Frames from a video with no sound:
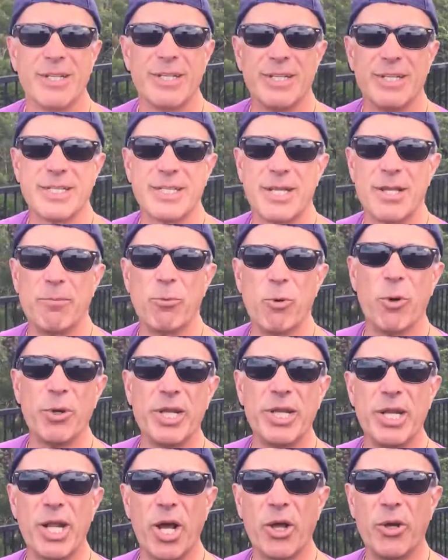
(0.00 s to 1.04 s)
So the more
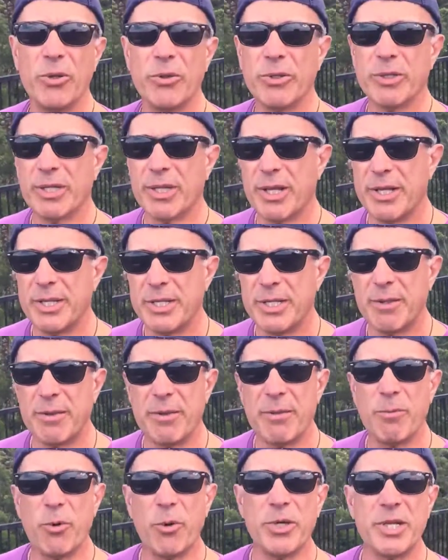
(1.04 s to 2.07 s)
you know,
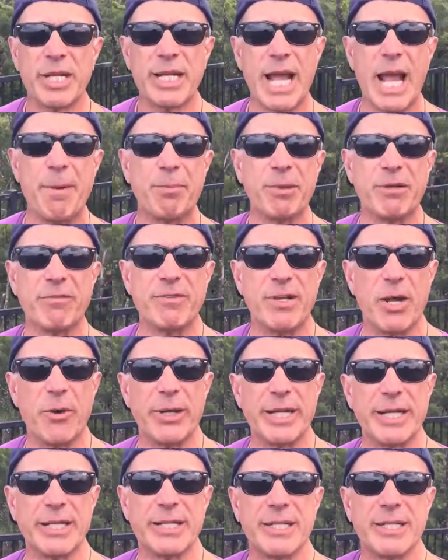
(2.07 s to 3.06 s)
the more you're capable of knowing.